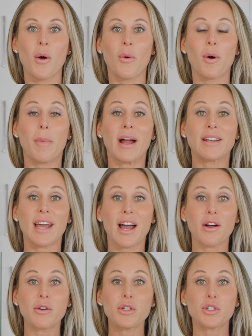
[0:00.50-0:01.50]
Well, by
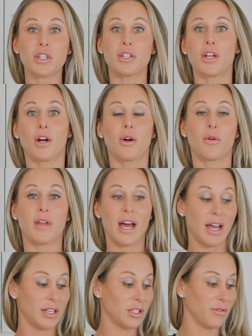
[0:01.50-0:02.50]
now you should know
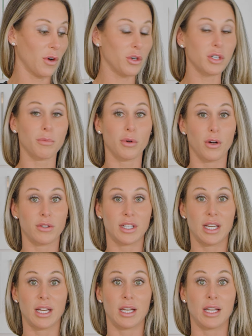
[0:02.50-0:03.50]
that Devotion
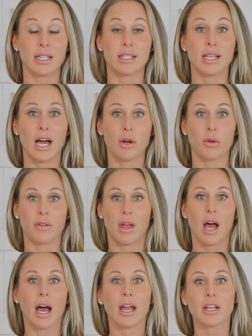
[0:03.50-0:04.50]
protein is not only the
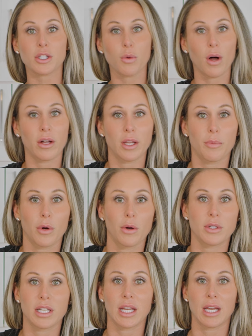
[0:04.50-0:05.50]
highest quality
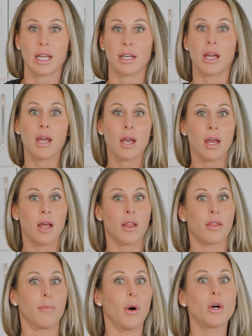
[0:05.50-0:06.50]
protein,
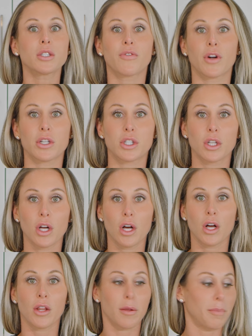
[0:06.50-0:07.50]
the most
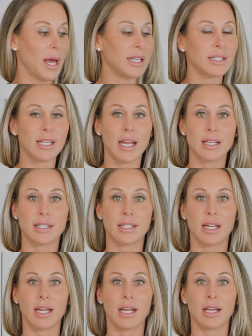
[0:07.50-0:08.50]
versatile, the best
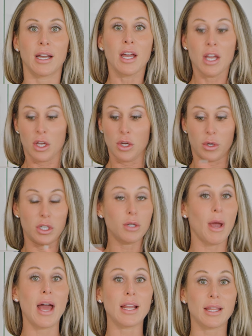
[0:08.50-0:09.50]
tasting, you can
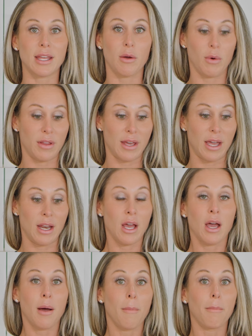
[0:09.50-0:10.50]
do anything with it,
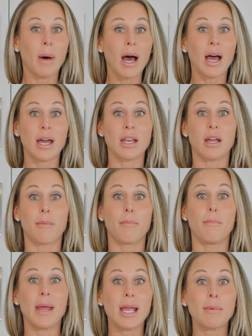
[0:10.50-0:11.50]
but
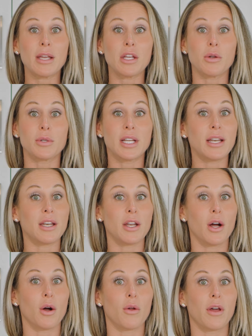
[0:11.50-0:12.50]
maybe you didn't
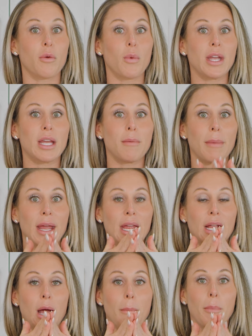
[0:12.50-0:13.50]
know that we can
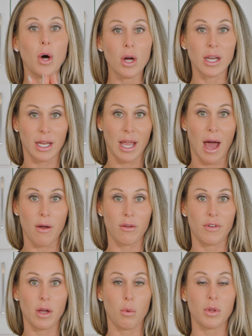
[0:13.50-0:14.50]
make pudding out
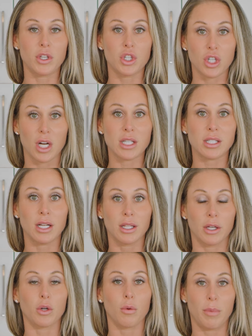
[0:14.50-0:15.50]
of it with just a
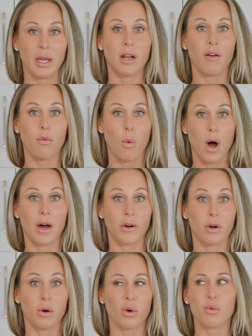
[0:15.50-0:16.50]
little bit of
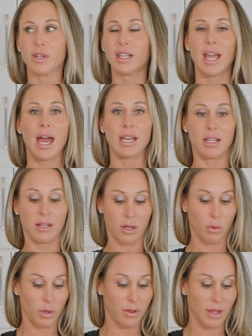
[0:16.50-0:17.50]
water or really any
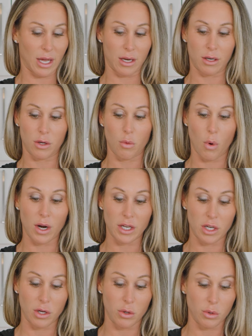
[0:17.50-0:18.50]
liquid that you wanna
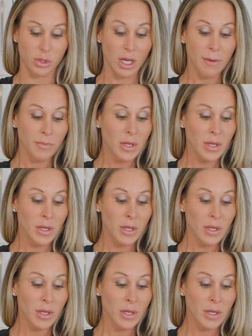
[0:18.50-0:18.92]
use.